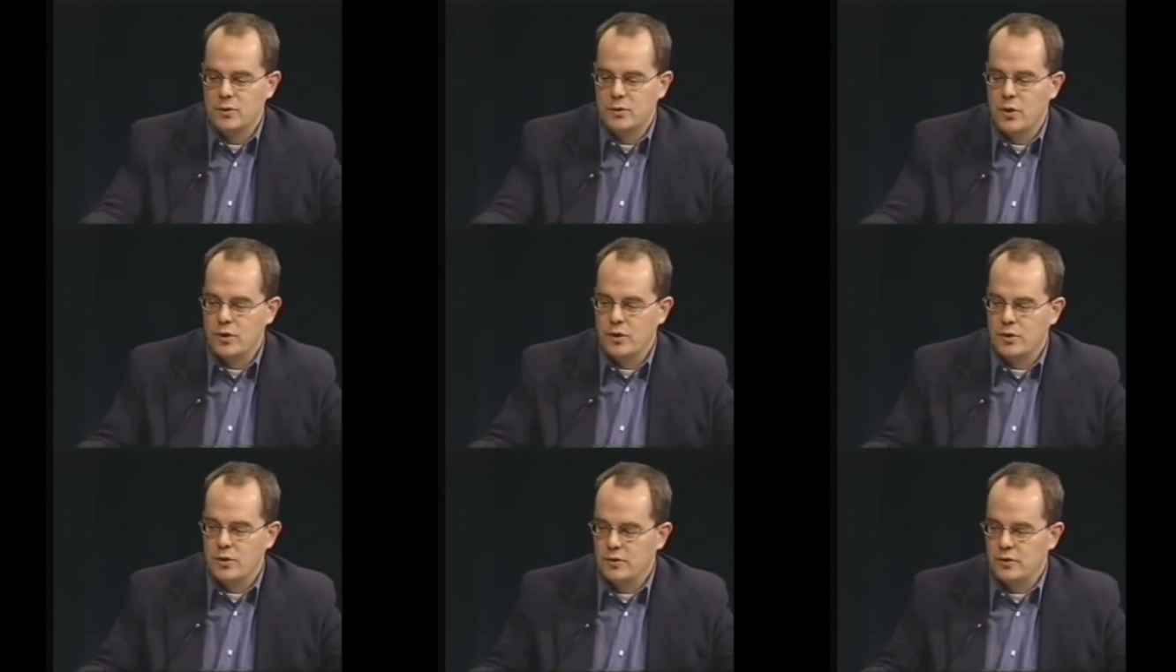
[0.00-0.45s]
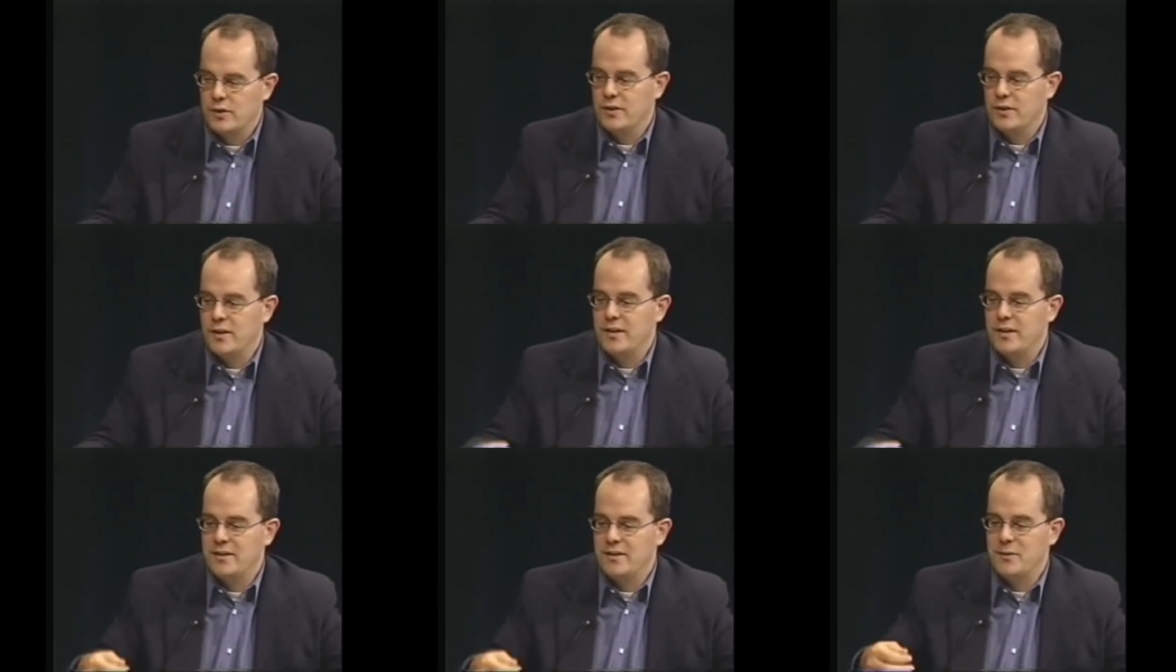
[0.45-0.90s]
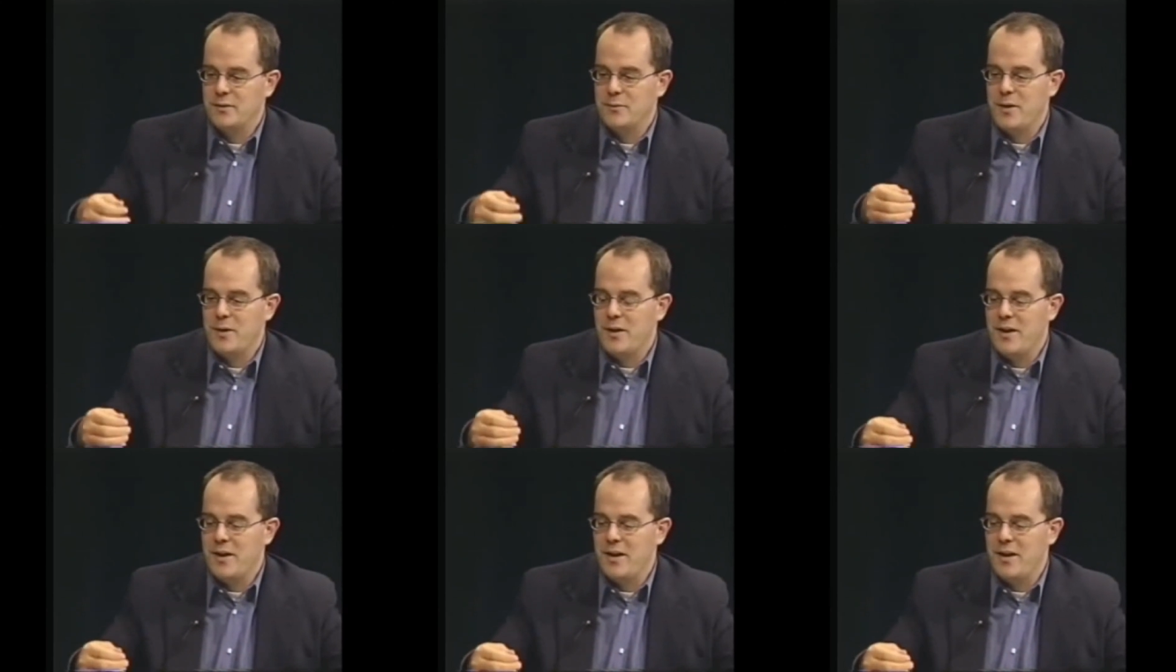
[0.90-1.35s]
lawyers
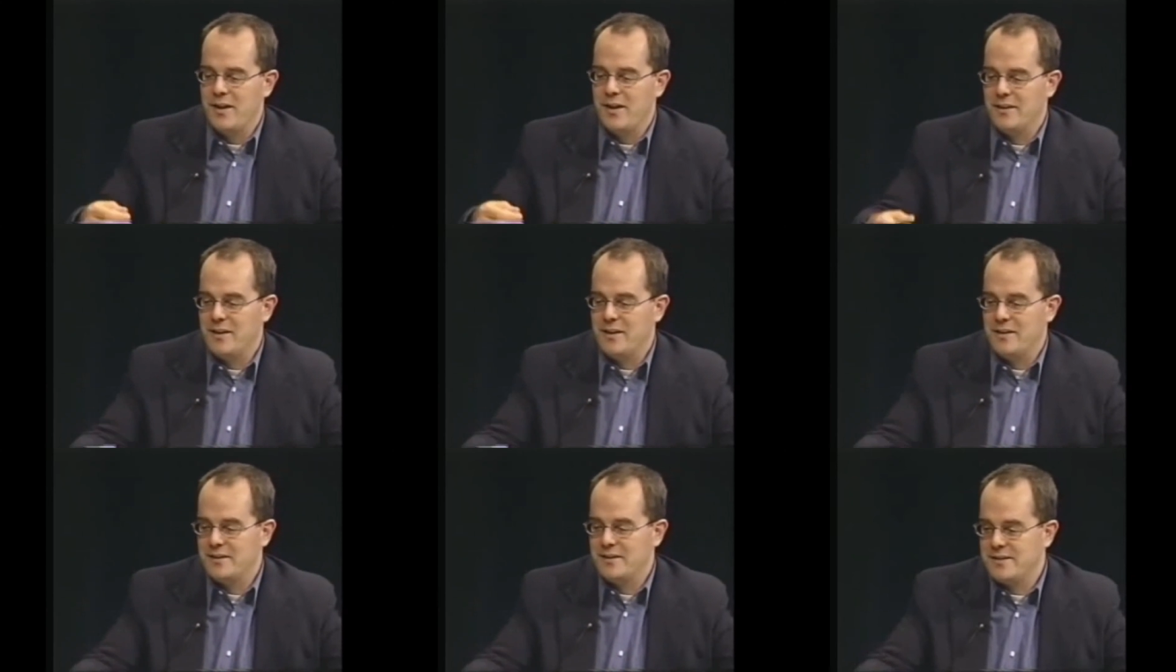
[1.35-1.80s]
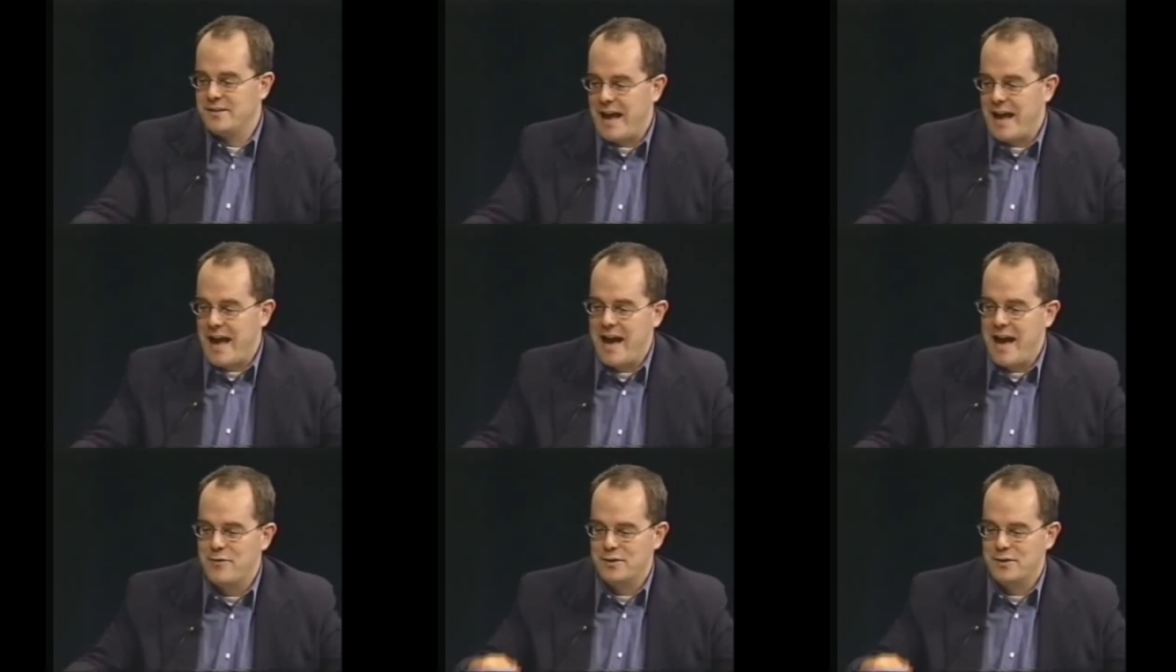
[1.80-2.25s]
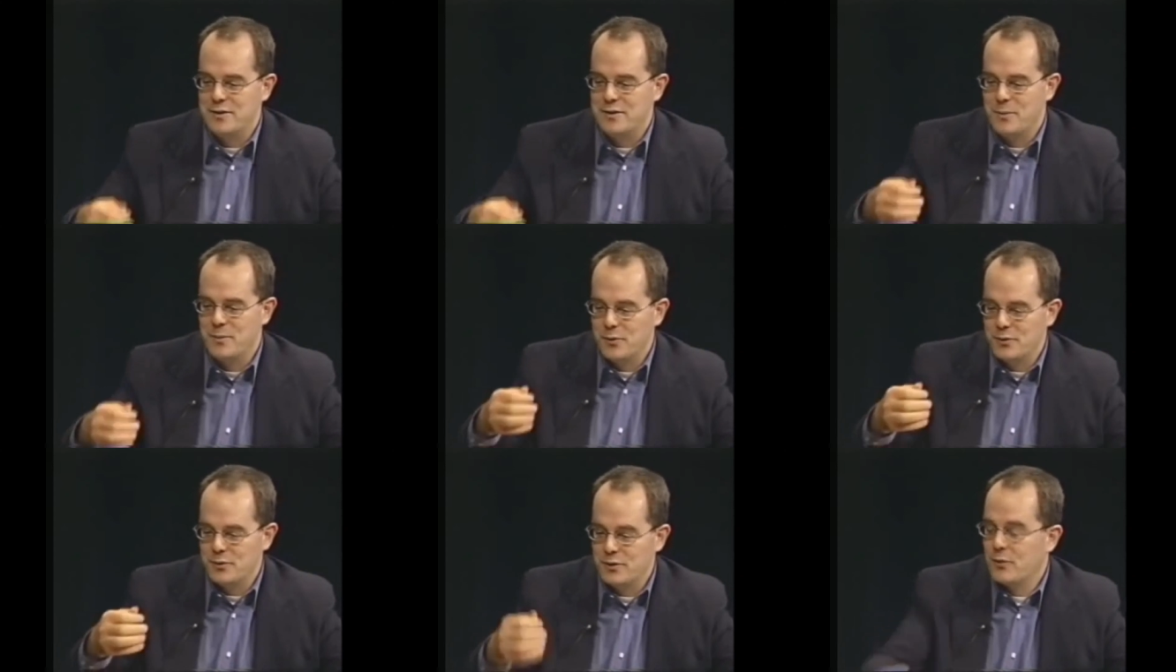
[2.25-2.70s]
and staff as
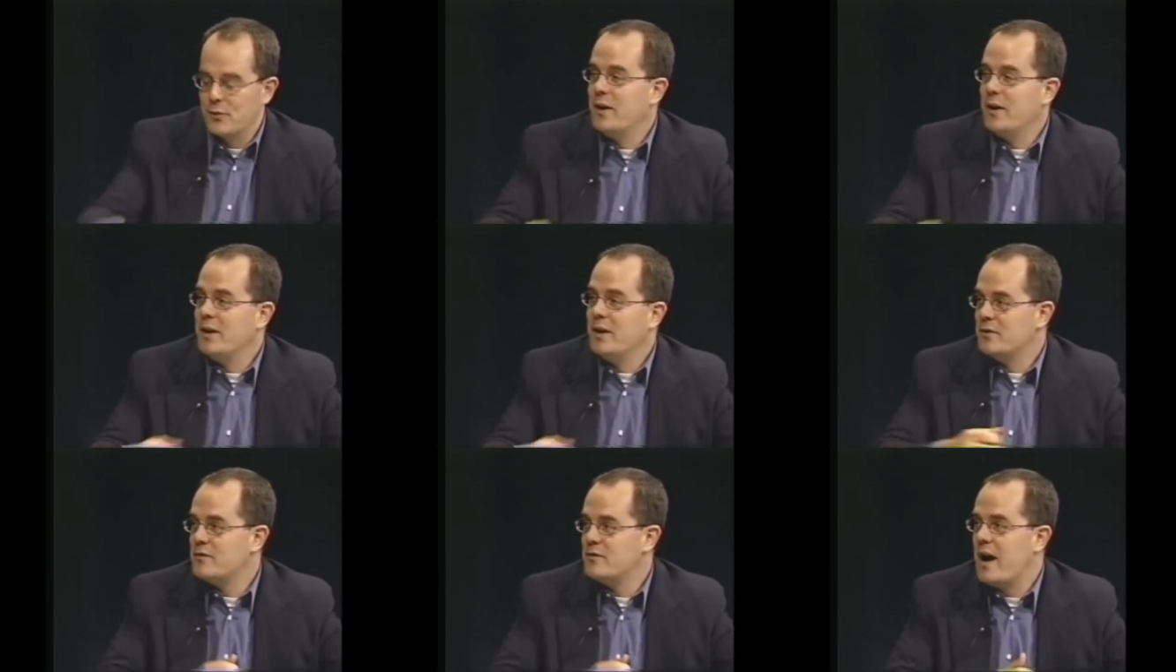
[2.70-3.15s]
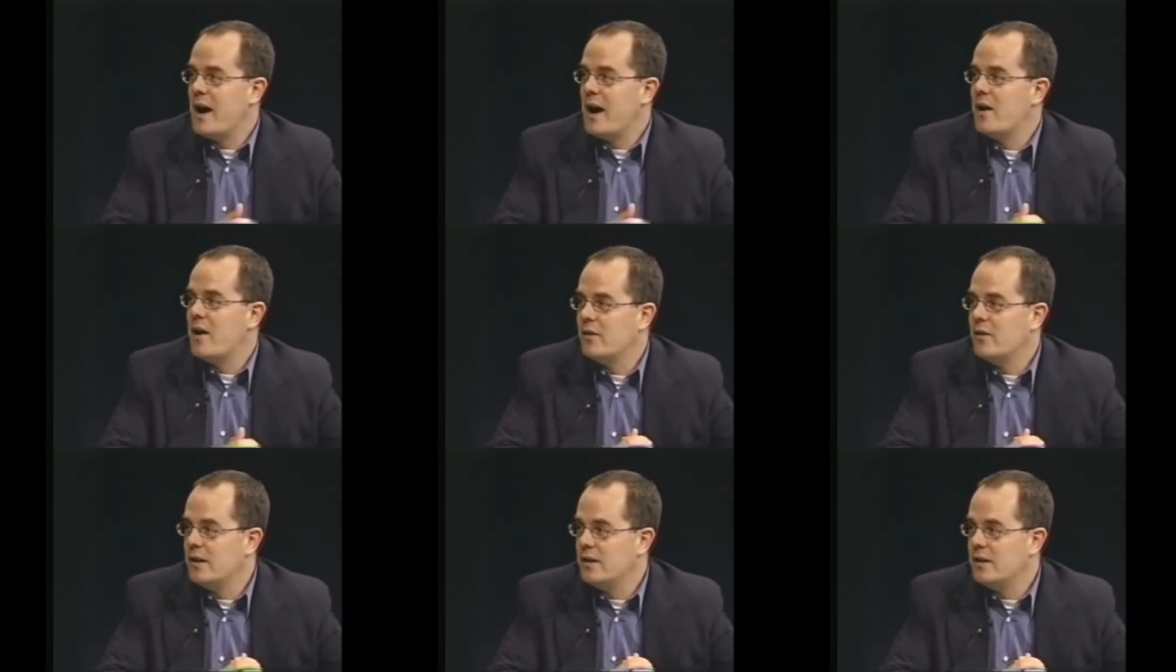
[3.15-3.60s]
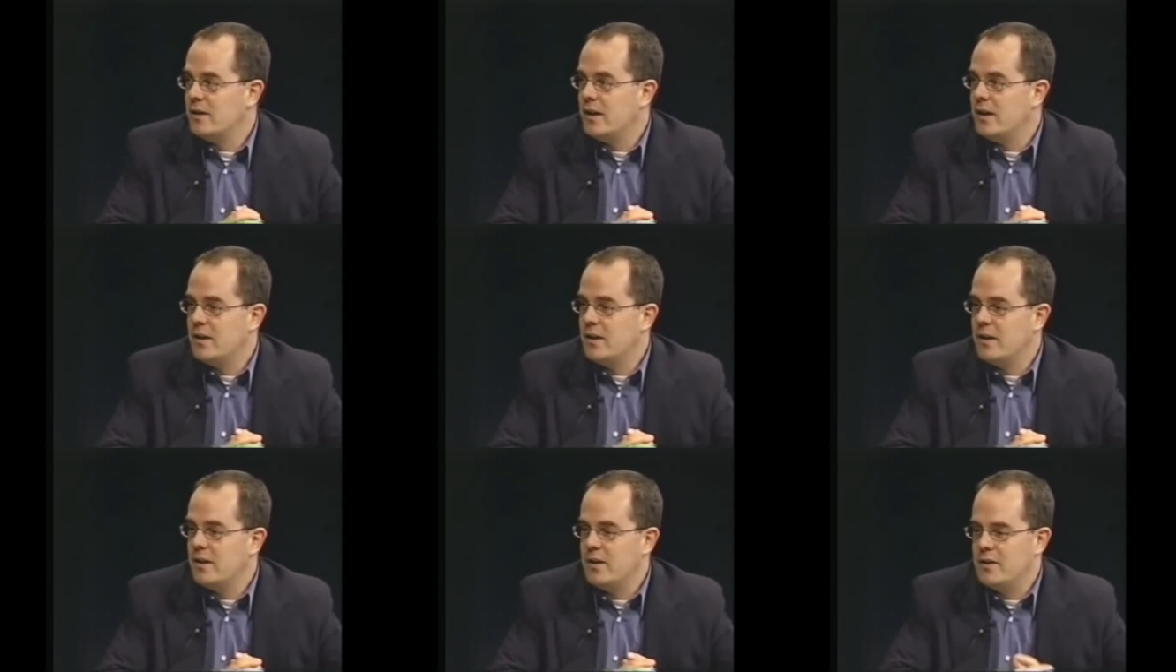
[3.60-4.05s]
opposed to the rank and file, and